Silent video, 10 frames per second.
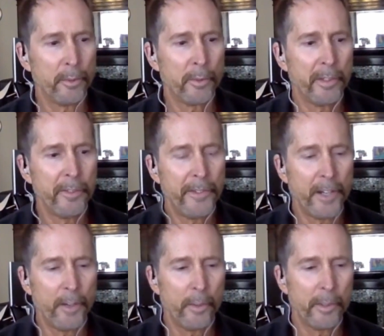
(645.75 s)
where we
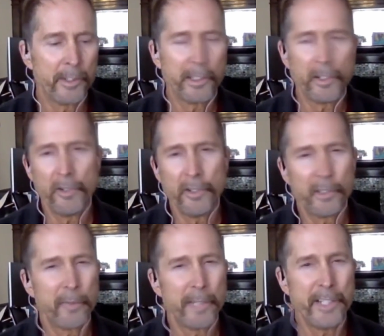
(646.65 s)
felt we were to go to
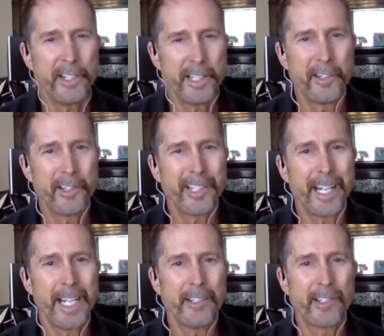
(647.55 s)
a region in the
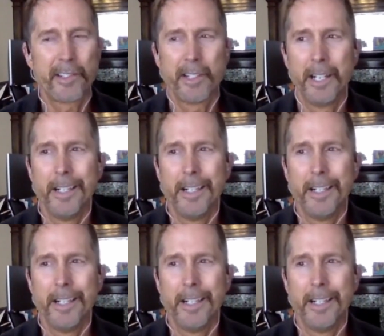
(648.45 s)
States